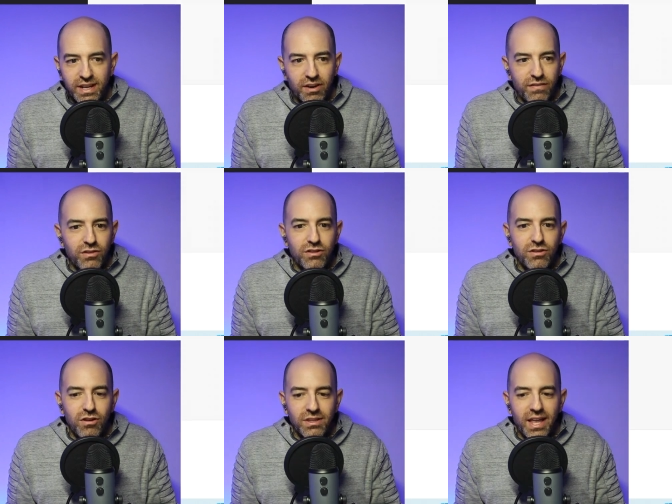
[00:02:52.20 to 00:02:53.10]
you
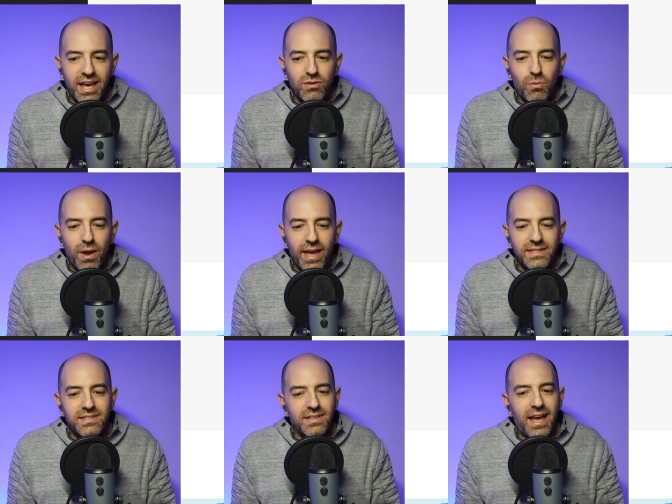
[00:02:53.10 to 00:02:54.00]
don't like the way it's
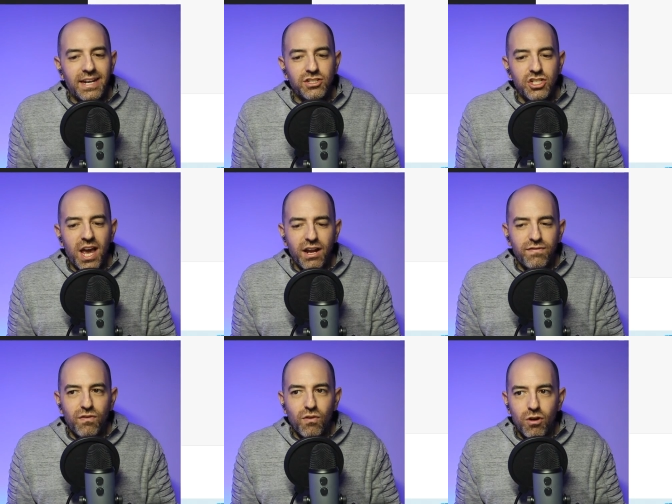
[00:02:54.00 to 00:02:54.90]
in a chat form,